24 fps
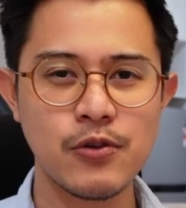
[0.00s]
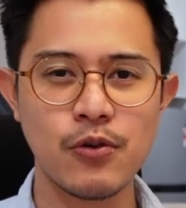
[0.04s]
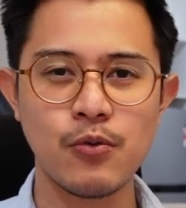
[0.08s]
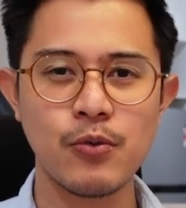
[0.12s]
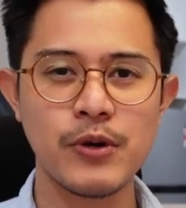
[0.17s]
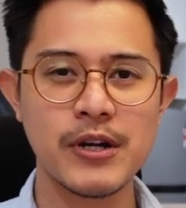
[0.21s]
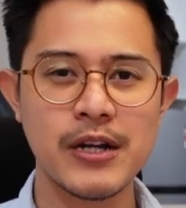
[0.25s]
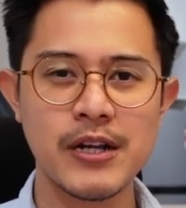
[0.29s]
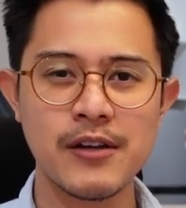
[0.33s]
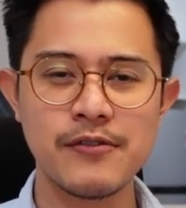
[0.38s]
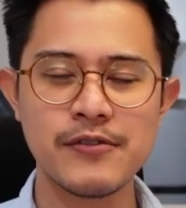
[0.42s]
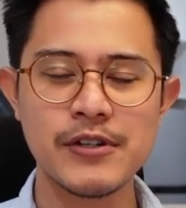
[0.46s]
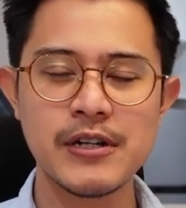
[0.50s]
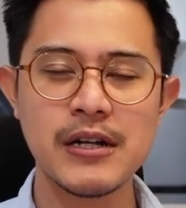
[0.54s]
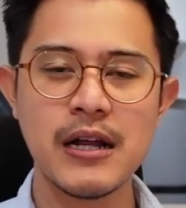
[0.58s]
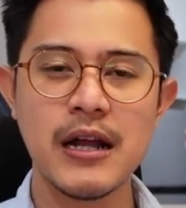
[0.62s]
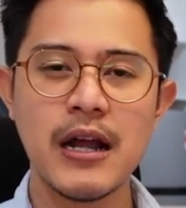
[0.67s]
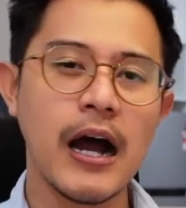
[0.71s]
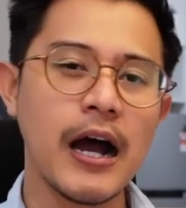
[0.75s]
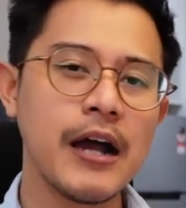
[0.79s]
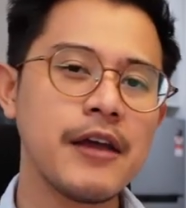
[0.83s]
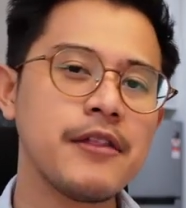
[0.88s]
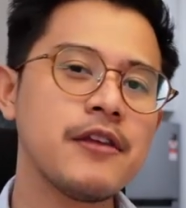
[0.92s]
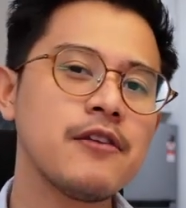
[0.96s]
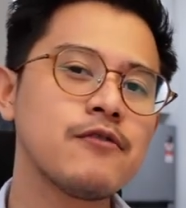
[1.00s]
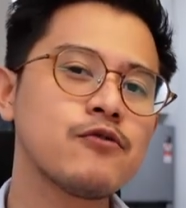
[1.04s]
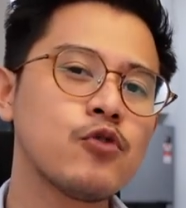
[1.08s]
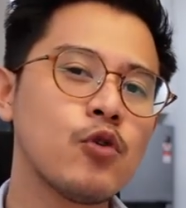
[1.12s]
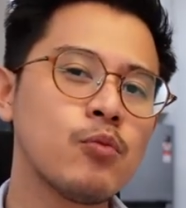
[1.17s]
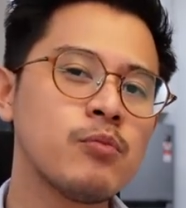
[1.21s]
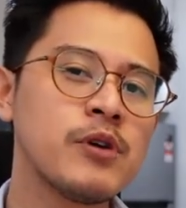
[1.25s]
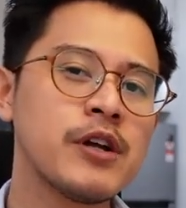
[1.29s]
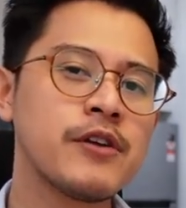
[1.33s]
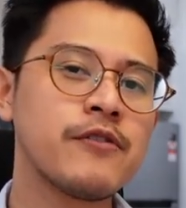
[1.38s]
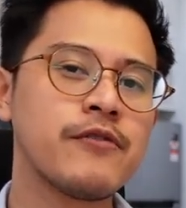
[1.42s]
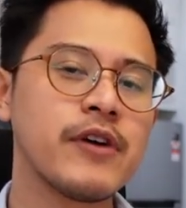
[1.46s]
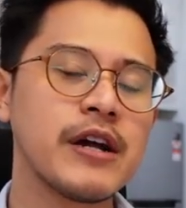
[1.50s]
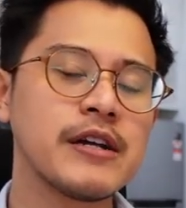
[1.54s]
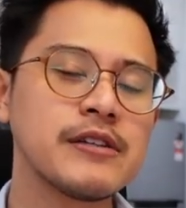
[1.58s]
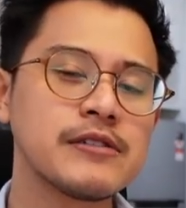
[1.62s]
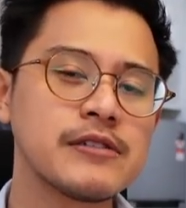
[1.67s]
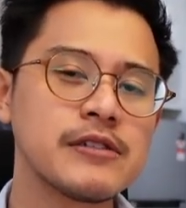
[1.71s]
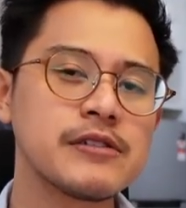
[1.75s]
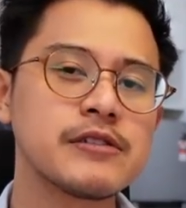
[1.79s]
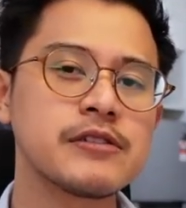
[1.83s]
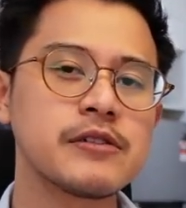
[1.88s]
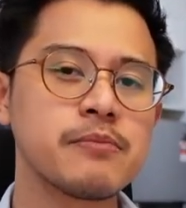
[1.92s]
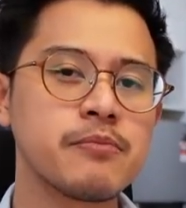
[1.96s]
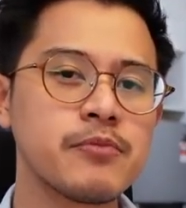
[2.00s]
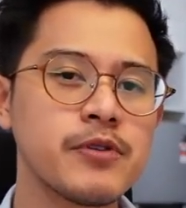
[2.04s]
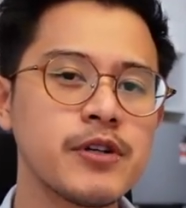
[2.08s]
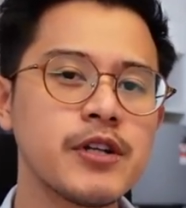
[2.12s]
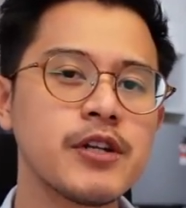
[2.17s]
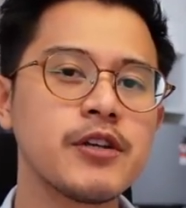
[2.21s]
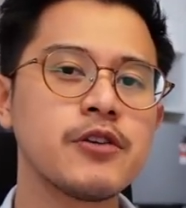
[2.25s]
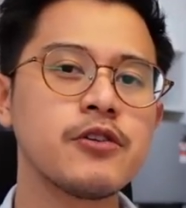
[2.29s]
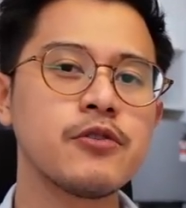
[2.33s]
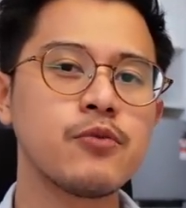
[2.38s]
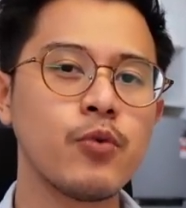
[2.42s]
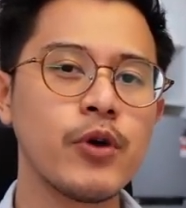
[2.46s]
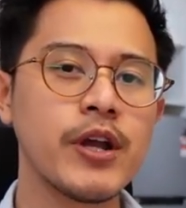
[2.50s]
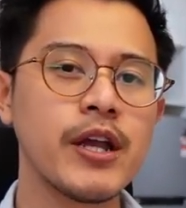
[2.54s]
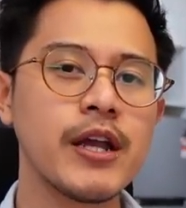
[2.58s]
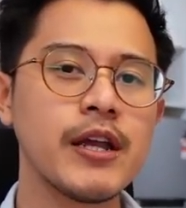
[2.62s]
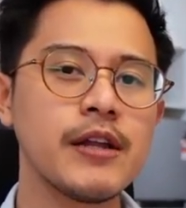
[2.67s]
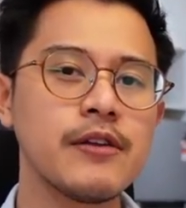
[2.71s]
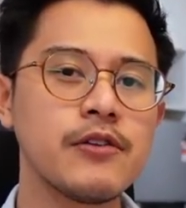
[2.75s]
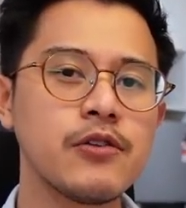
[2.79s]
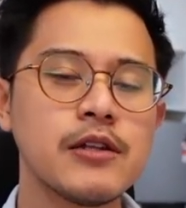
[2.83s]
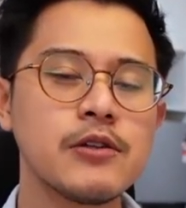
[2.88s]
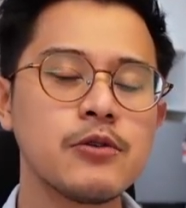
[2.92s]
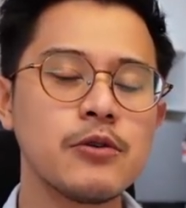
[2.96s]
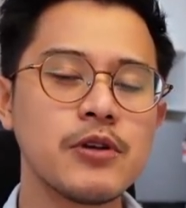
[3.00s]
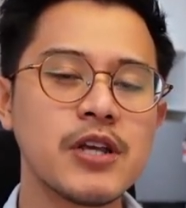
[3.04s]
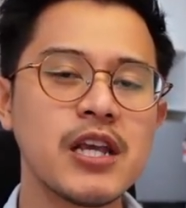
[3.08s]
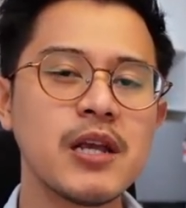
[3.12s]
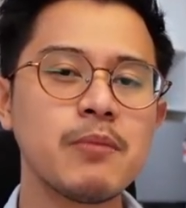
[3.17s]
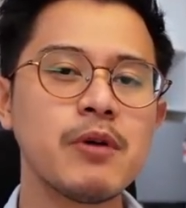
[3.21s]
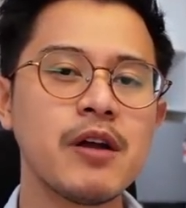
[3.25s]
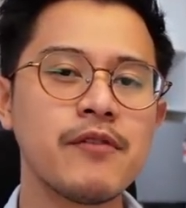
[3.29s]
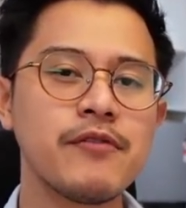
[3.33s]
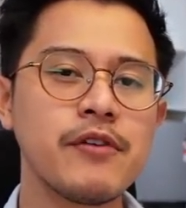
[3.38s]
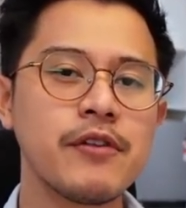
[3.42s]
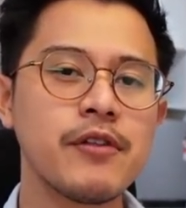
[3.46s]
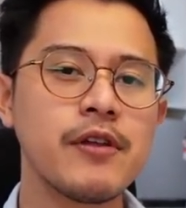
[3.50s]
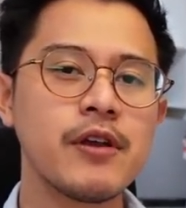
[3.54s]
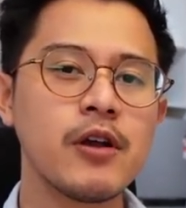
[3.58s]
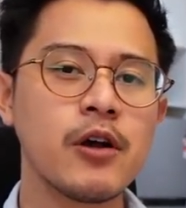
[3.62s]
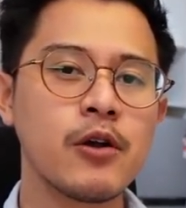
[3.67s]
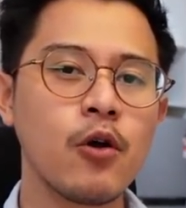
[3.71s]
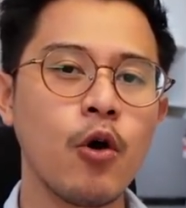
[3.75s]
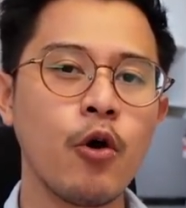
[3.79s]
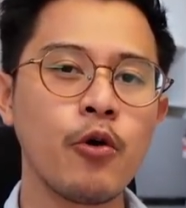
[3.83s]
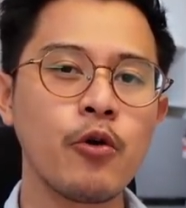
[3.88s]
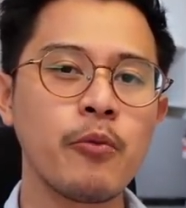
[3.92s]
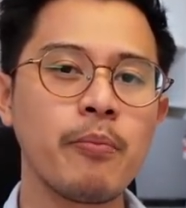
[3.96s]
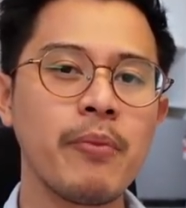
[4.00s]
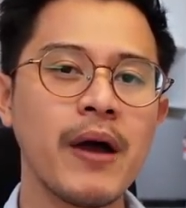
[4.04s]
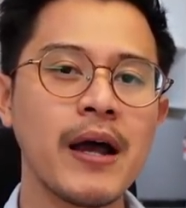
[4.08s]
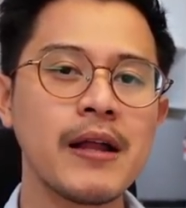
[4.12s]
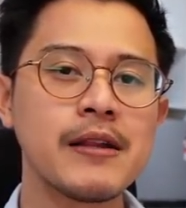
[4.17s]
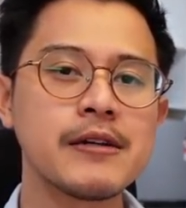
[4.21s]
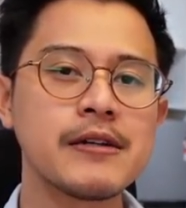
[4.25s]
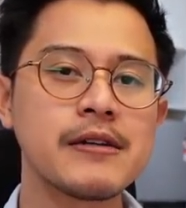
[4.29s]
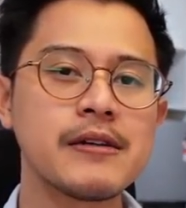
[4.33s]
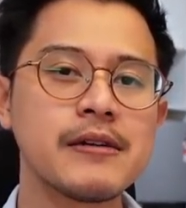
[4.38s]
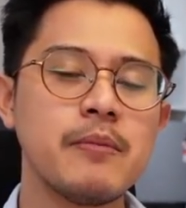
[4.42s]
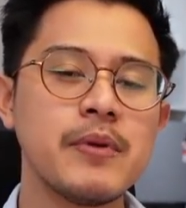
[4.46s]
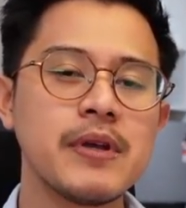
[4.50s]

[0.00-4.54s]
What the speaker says: or whatever, I think robo-advisors is a pretty good way to keep everything on autopilot,